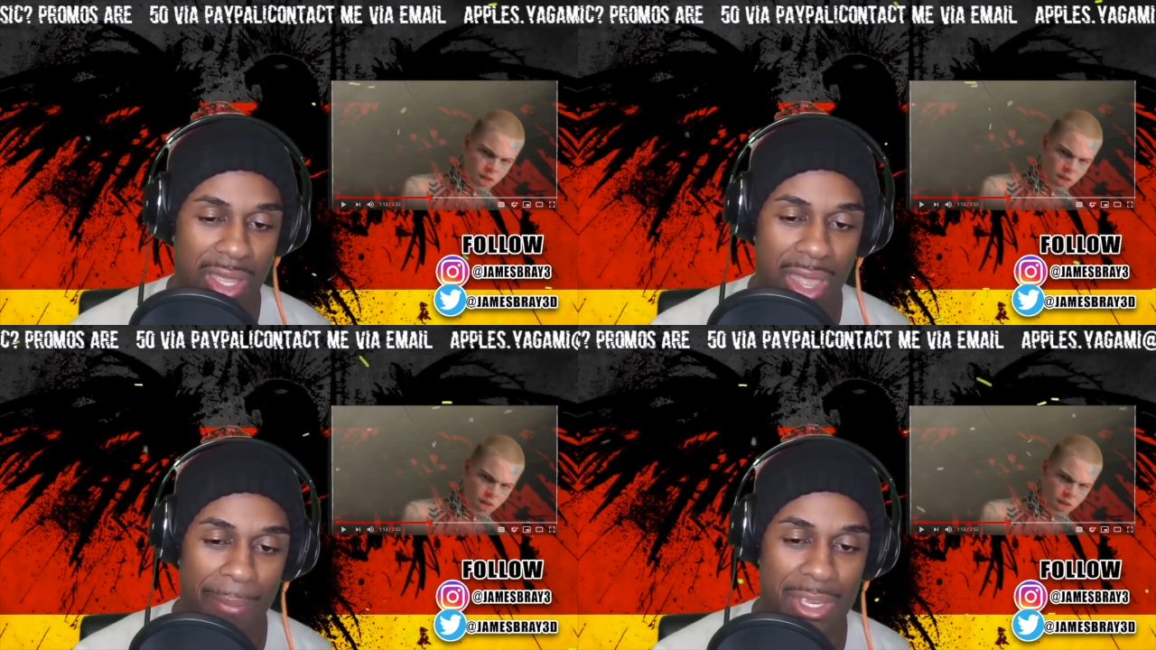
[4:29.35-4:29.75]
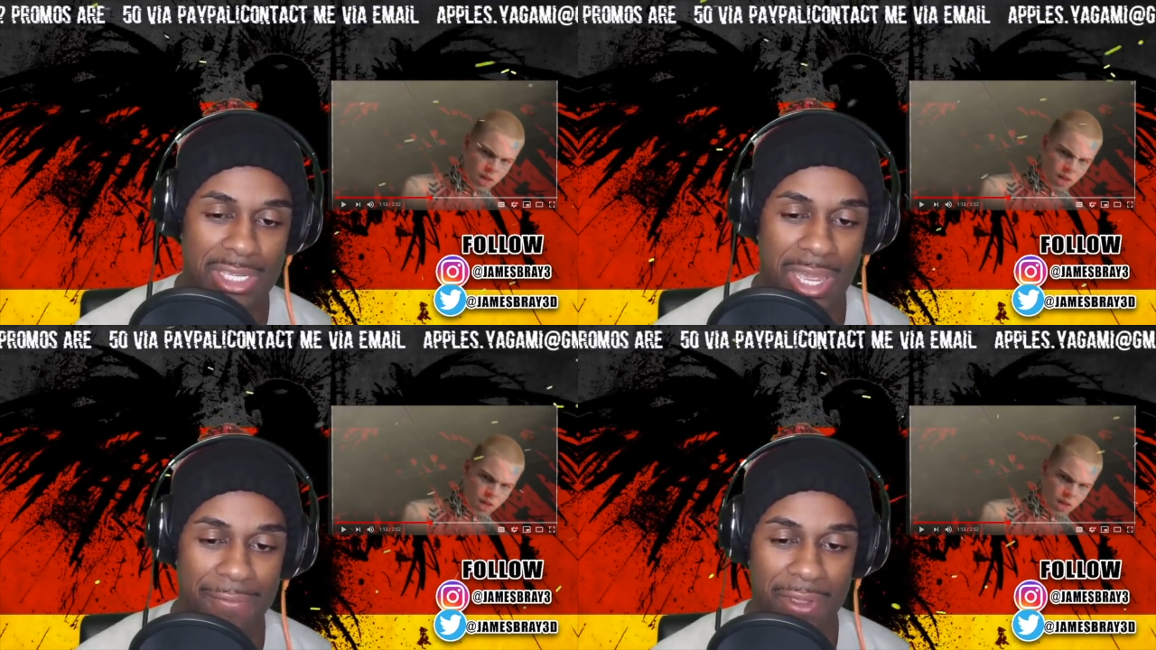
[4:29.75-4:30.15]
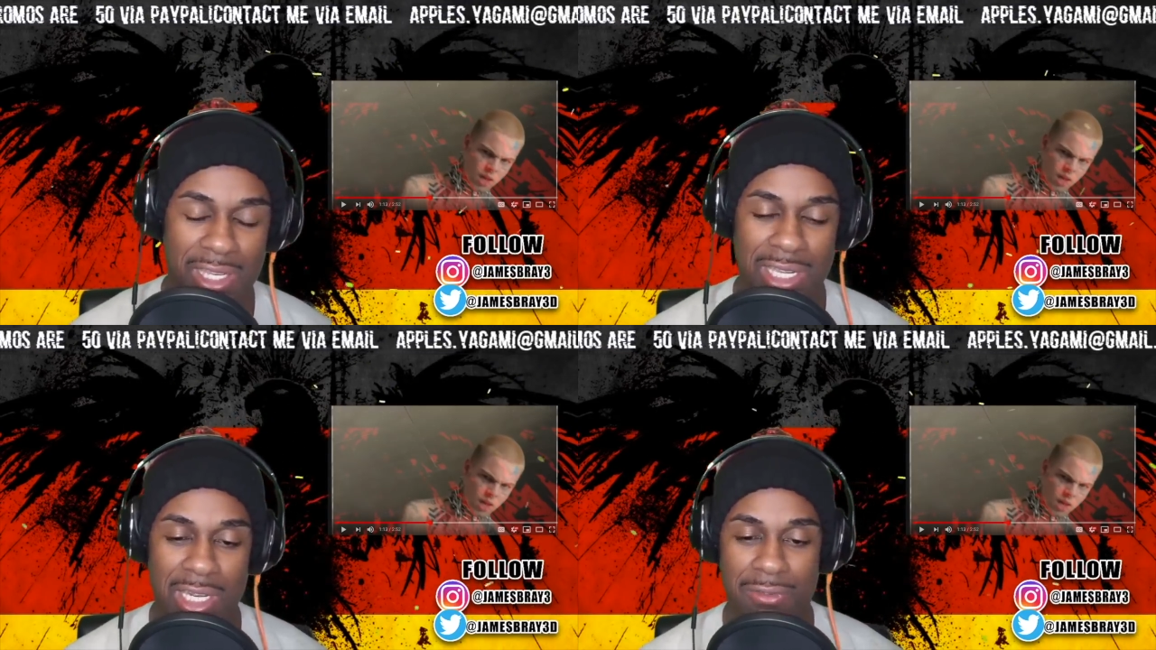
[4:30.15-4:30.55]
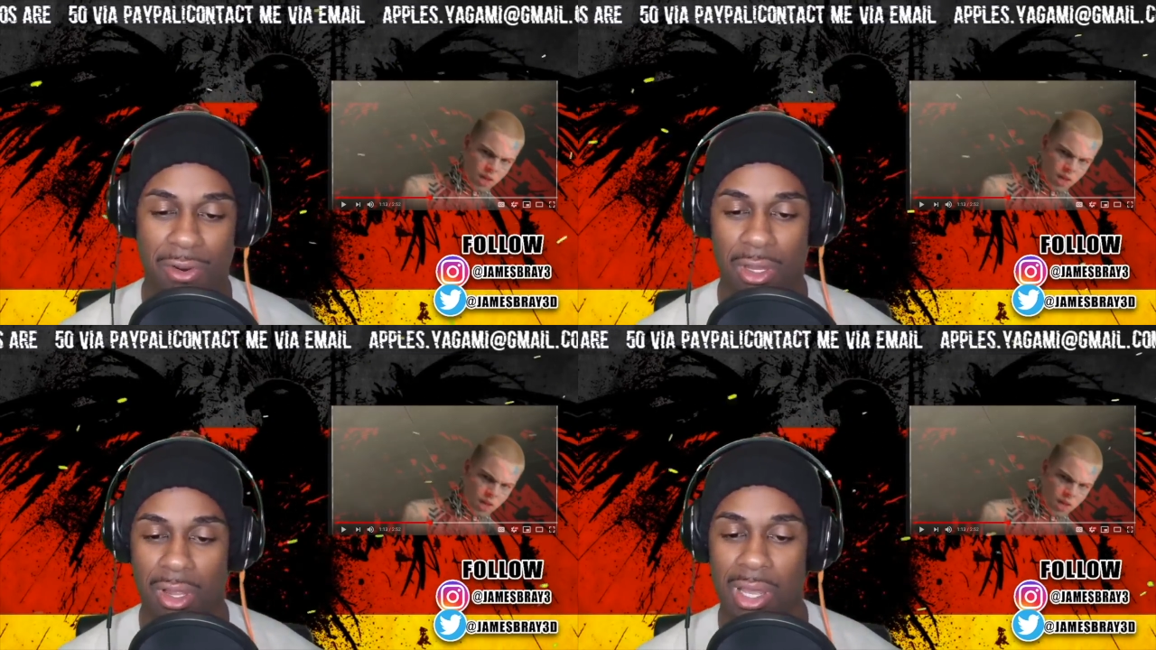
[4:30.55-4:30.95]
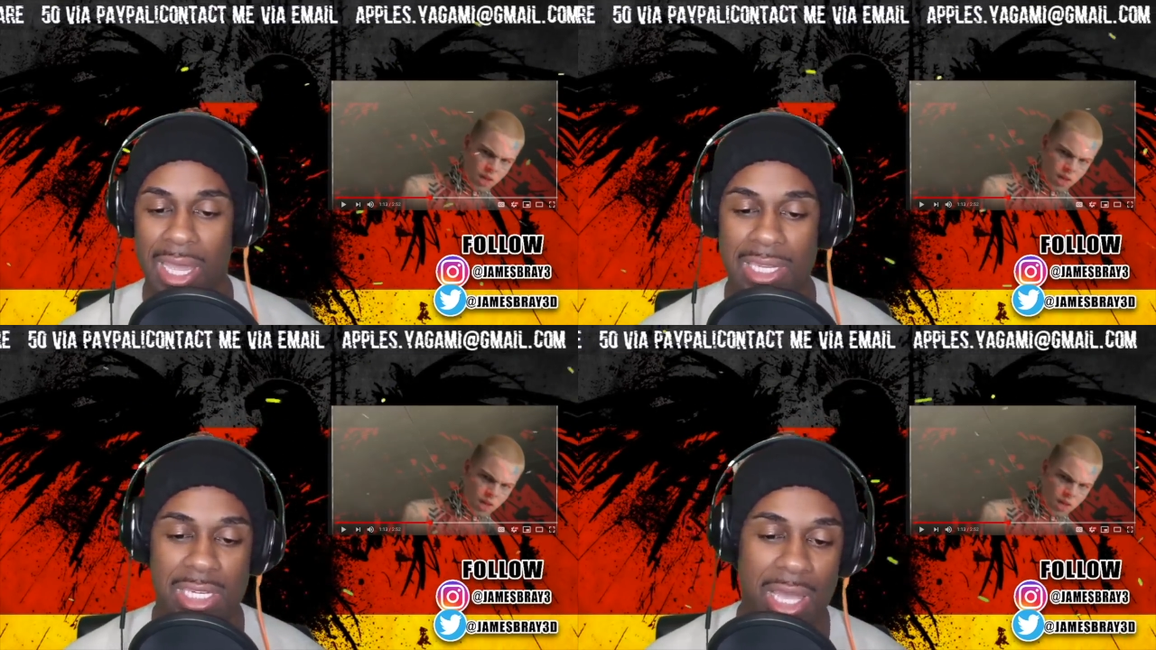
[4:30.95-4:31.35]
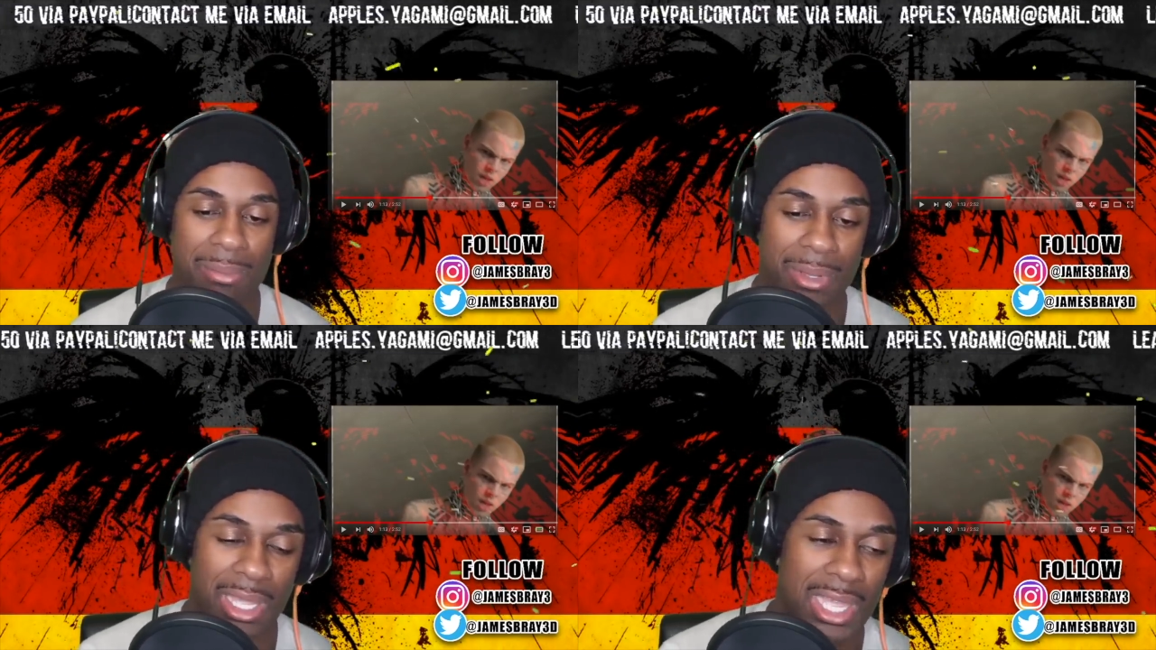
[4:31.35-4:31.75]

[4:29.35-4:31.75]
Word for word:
Speaker 1: I mean, he's had face tats for a long ass time, but